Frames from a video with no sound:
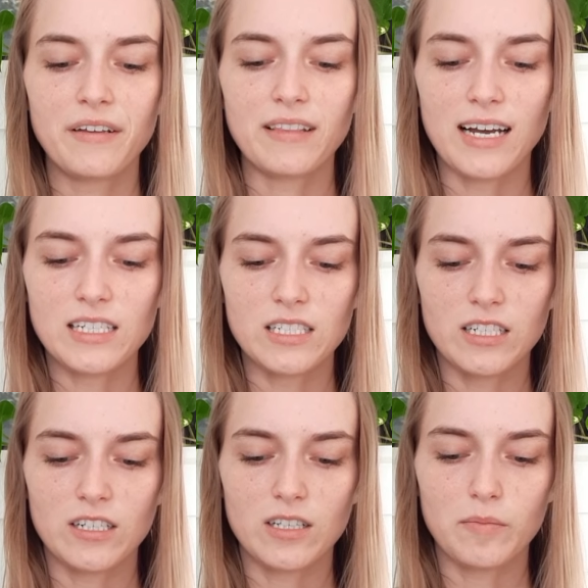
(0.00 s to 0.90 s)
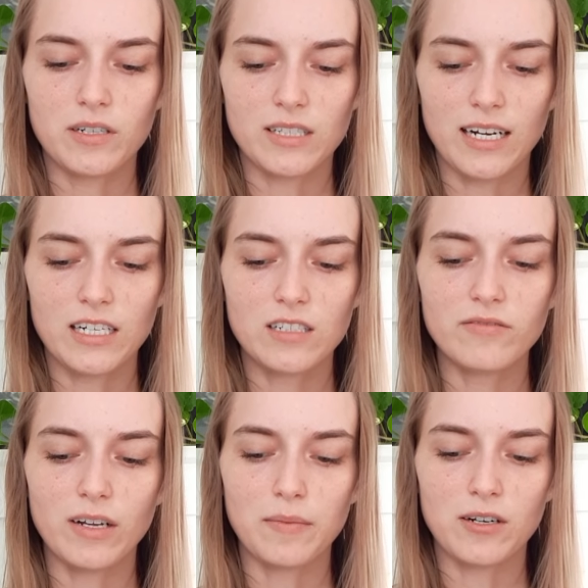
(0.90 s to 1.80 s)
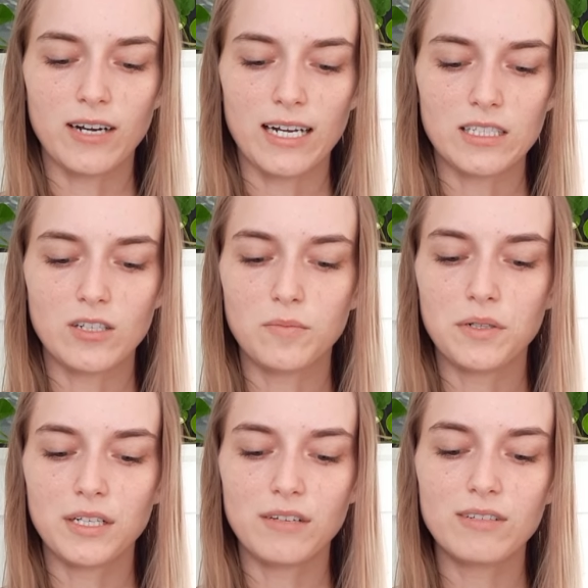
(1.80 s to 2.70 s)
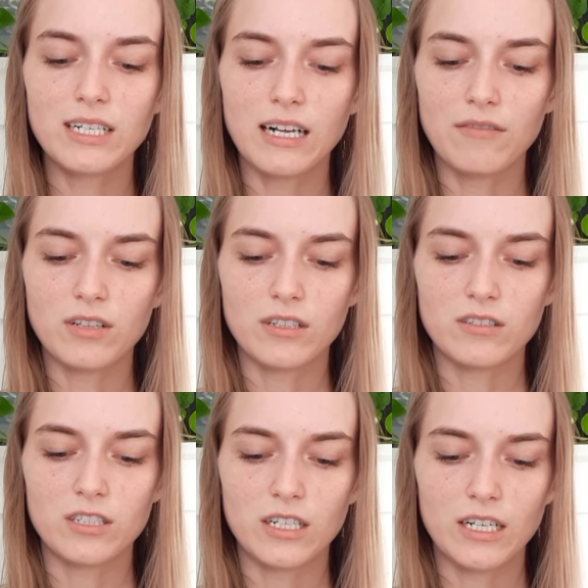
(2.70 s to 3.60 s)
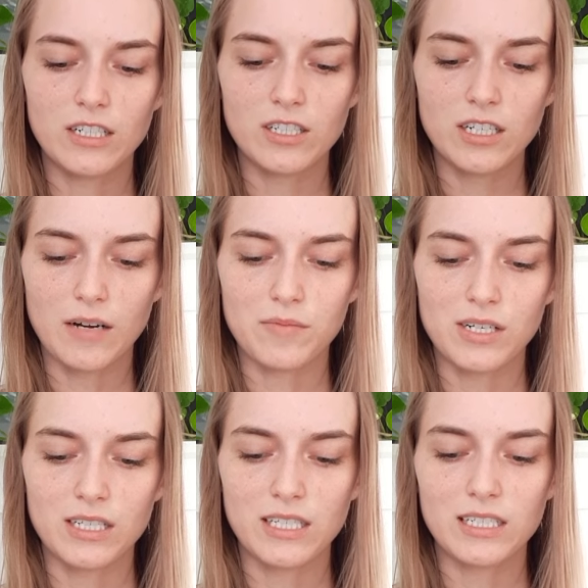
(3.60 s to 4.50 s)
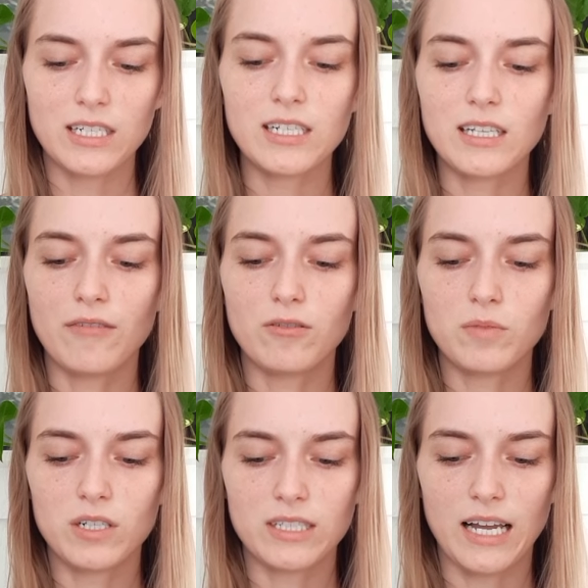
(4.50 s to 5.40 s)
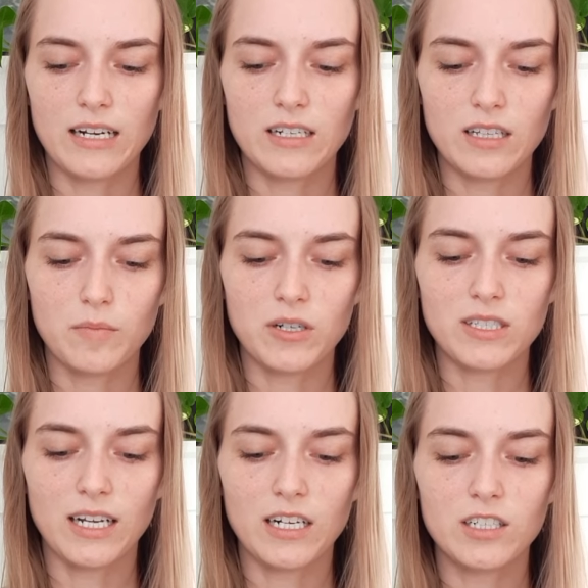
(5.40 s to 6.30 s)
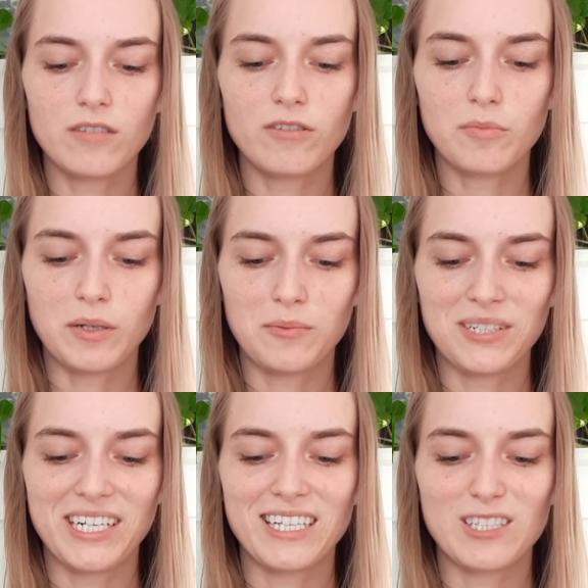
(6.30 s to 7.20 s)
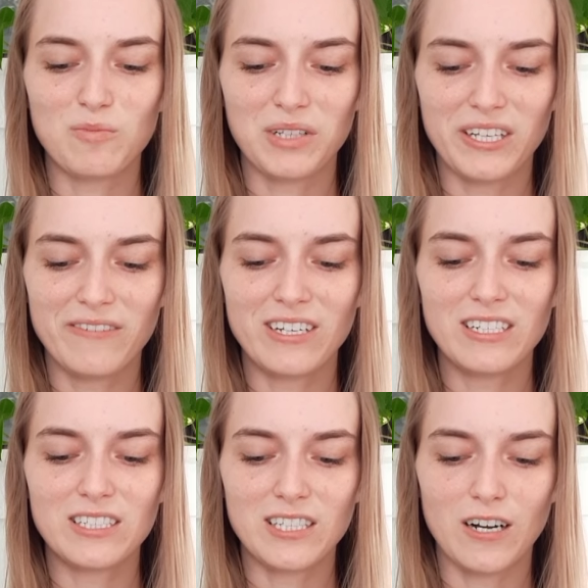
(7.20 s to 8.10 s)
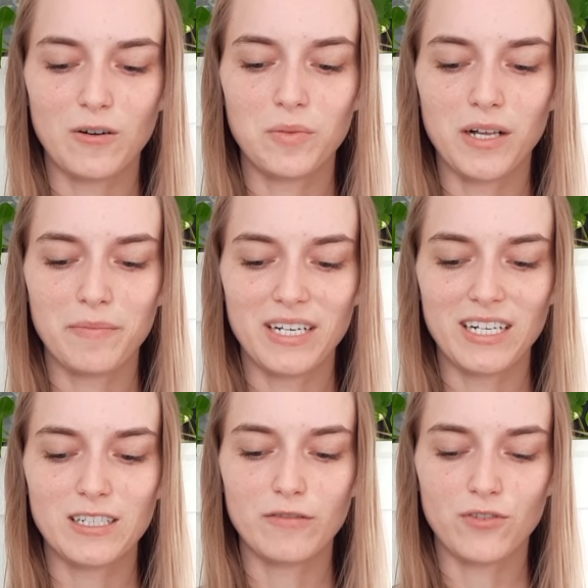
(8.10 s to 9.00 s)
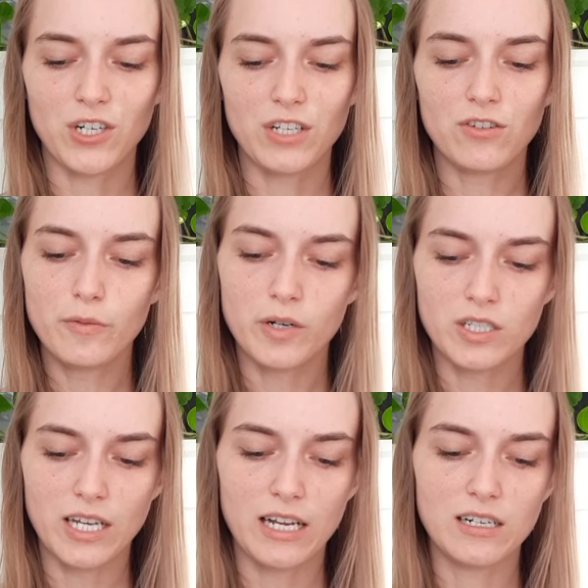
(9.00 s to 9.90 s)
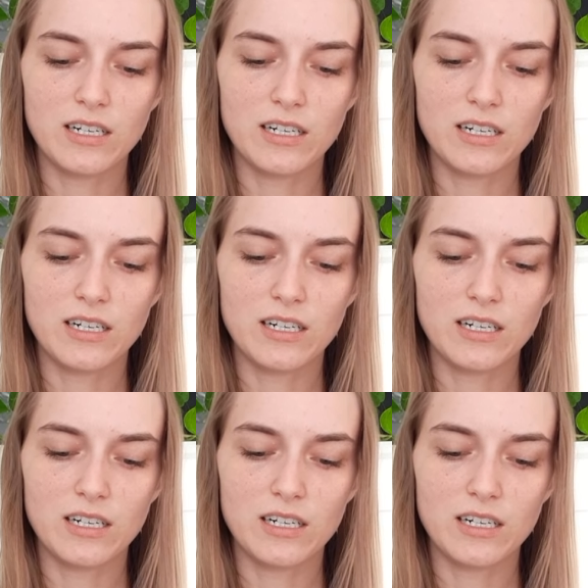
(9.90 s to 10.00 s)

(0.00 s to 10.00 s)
Last year, the percentage of Democrats who believed in evolution inched up to 67%. The percentage of Republicans believing so plummeted to 43%.